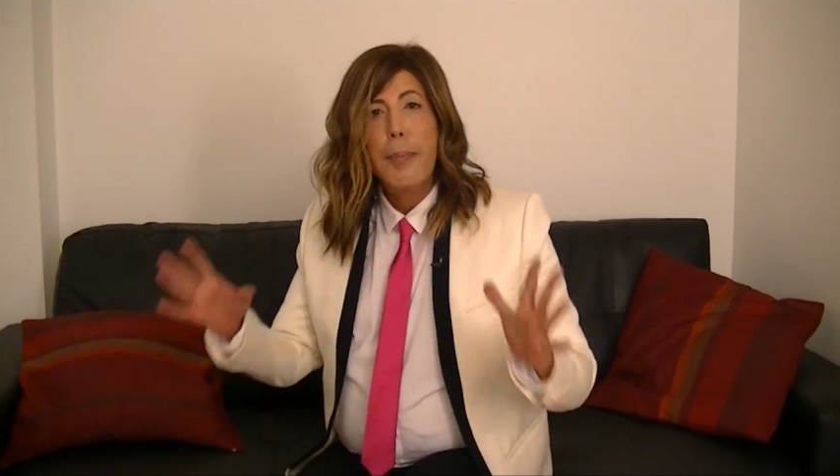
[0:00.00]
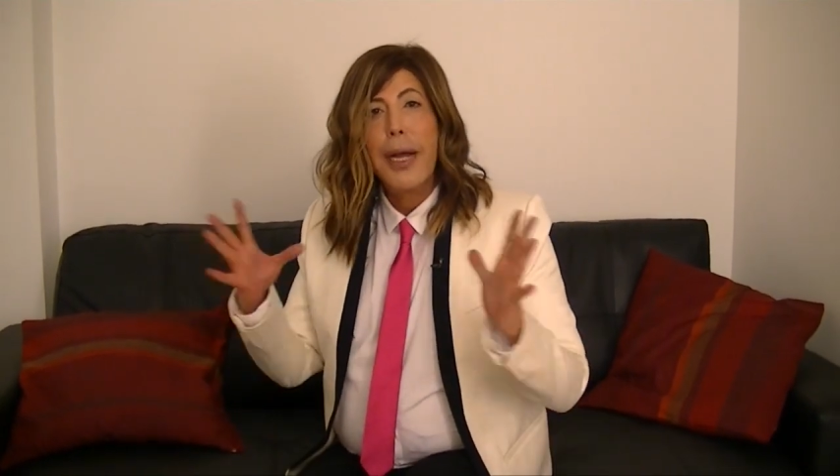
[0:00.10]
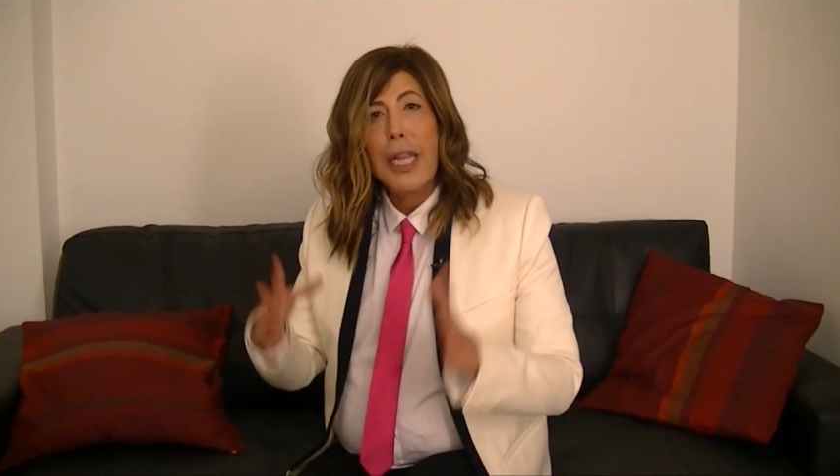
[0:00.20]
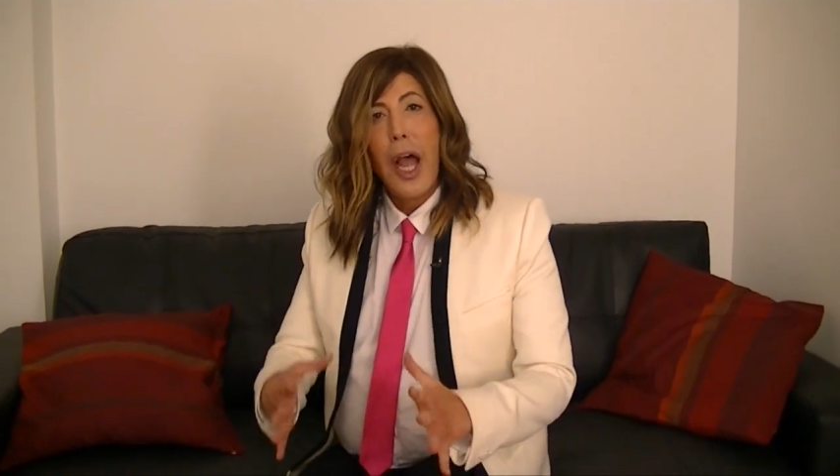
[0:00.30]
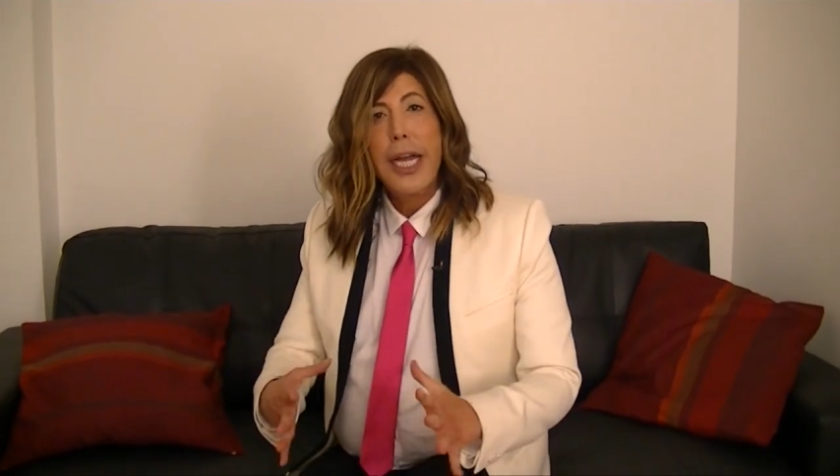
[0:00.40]

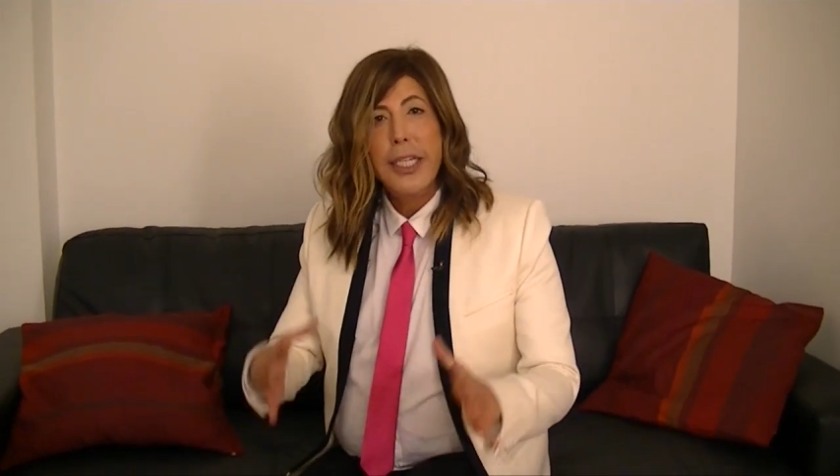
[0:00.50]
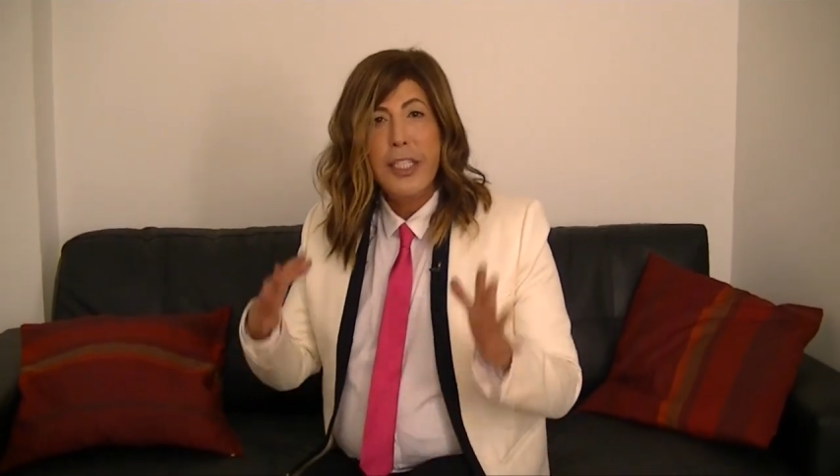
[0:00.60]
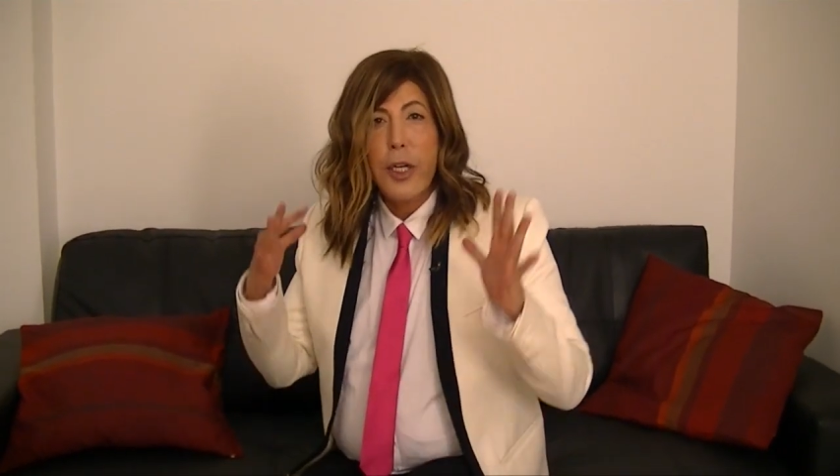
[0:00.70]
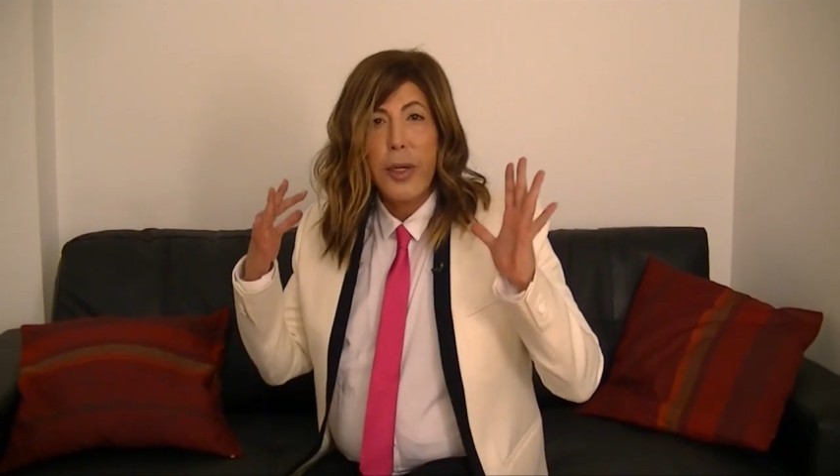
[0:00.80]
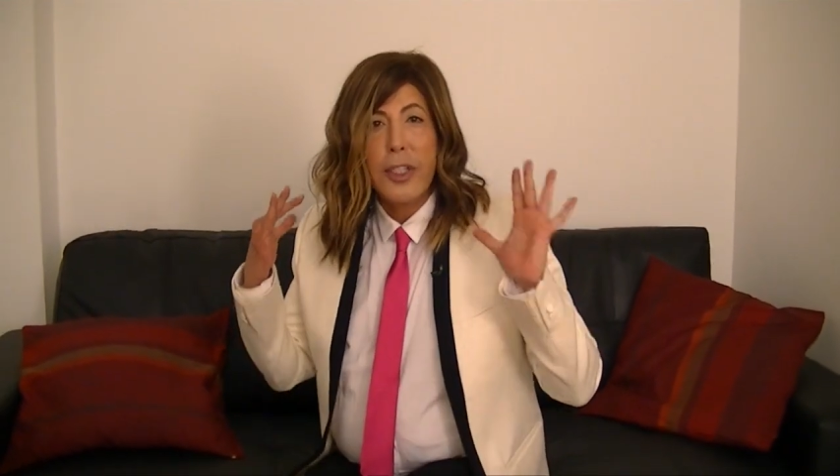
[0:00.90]
My line
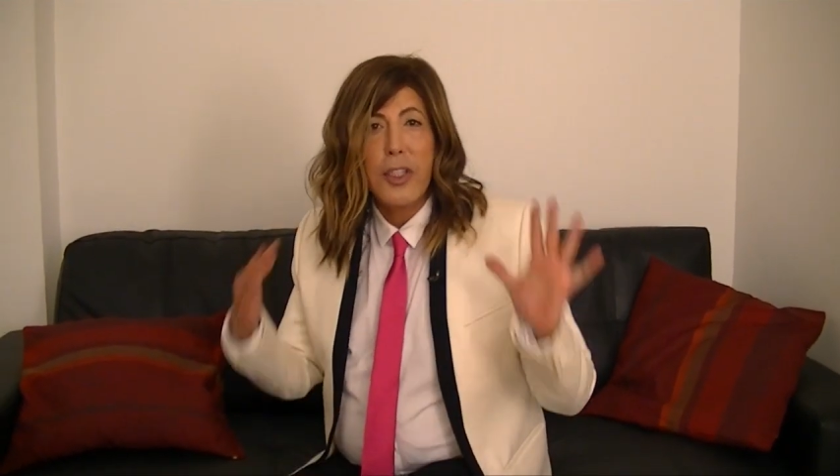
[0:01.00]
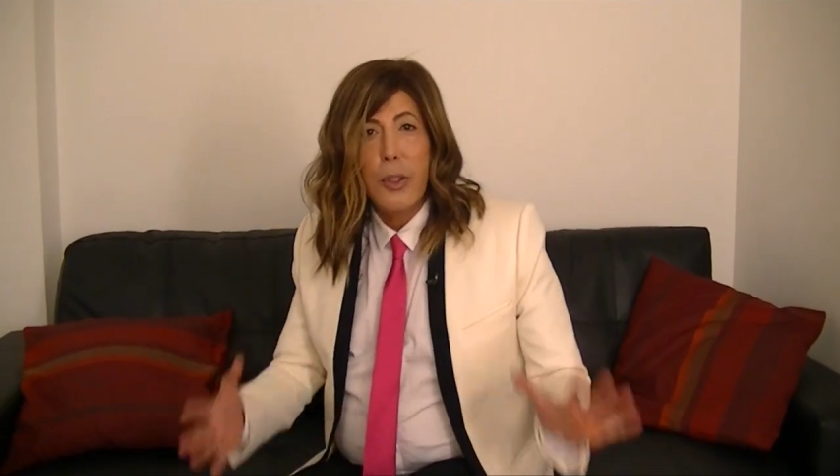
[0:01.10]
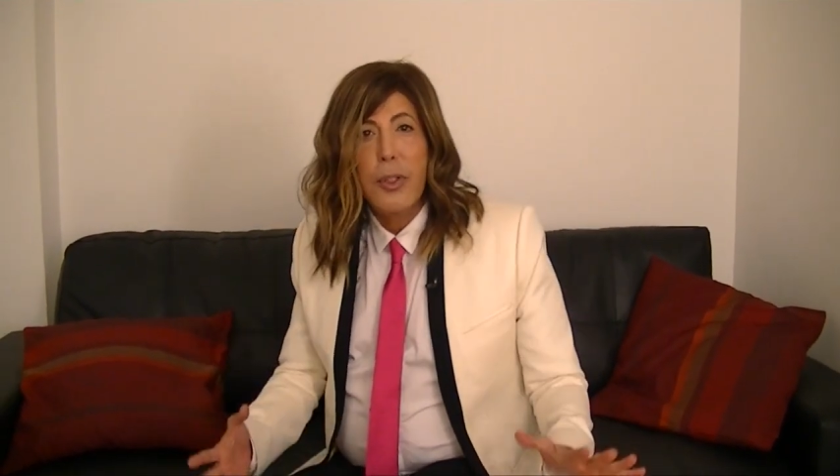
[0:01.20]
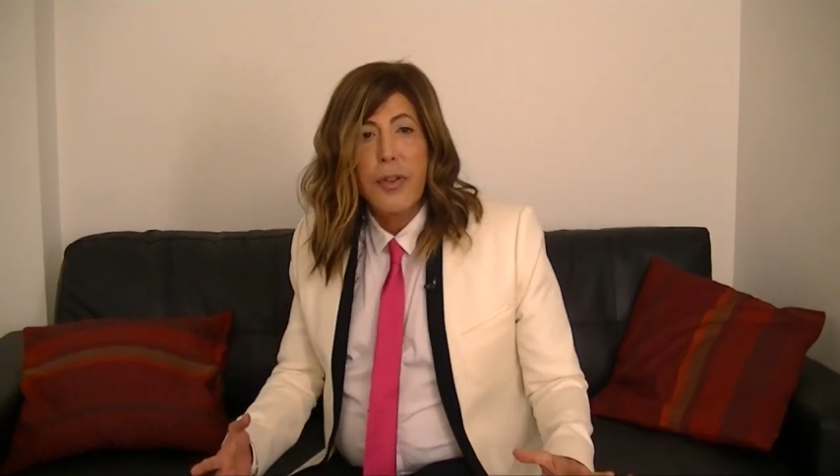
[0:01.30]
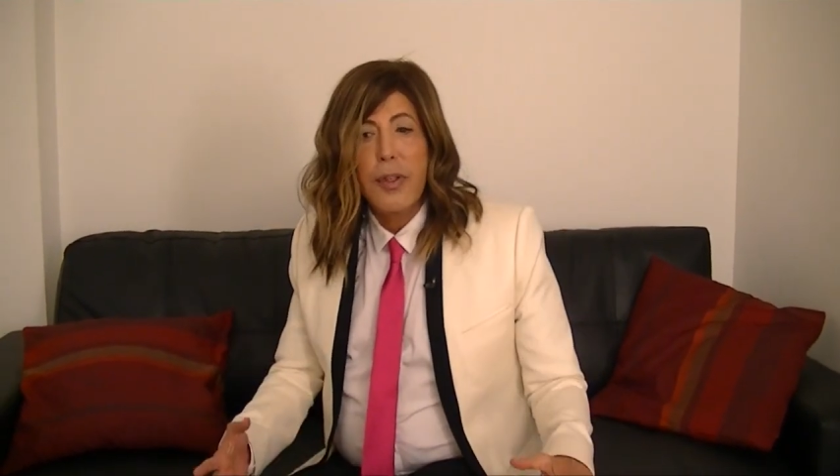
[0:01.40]
is here
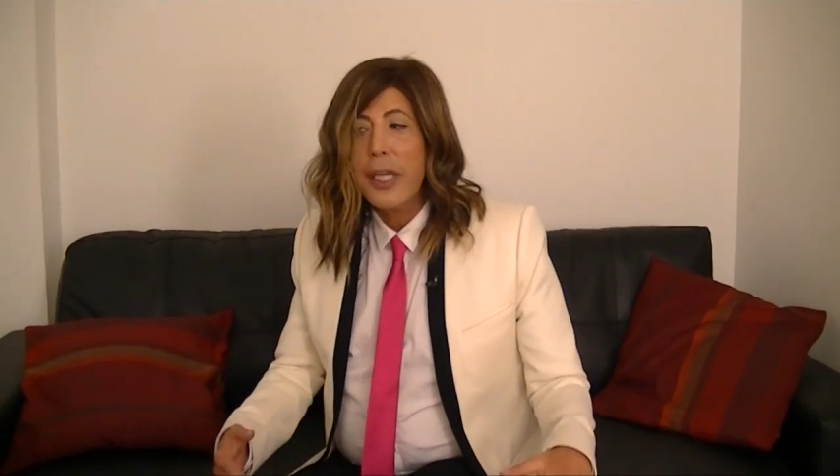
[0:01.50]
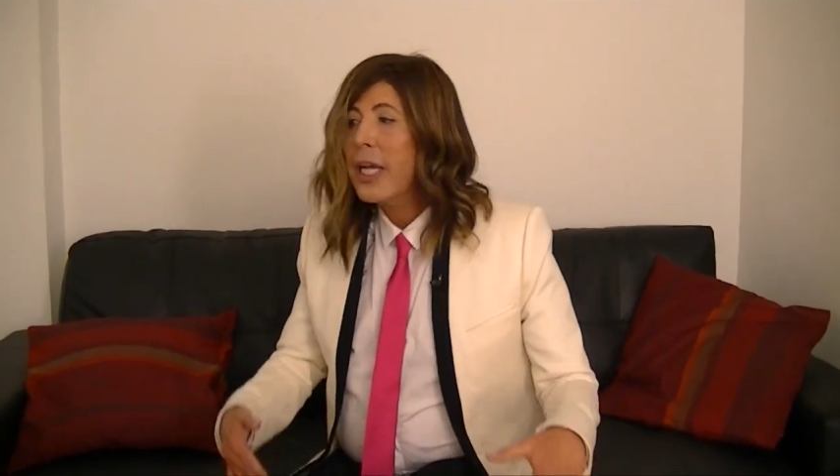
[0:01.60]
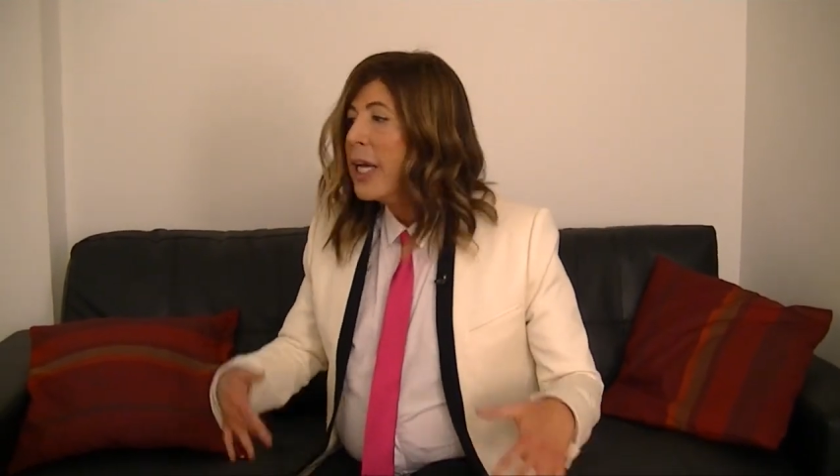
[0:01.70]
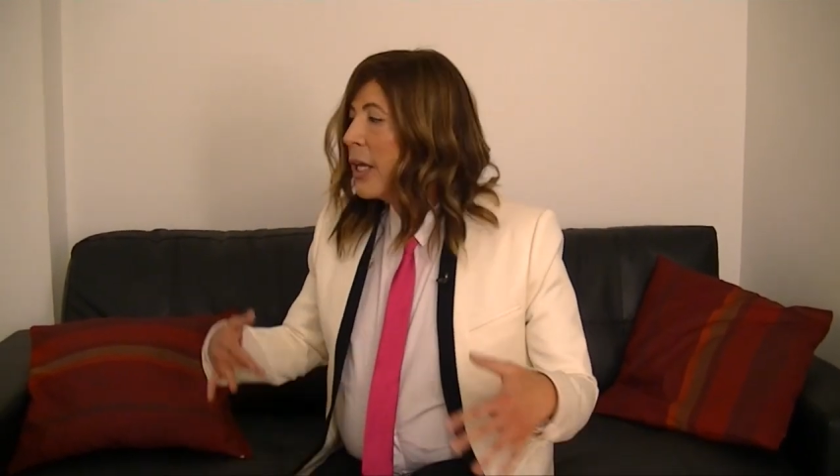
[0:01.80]
exclusively.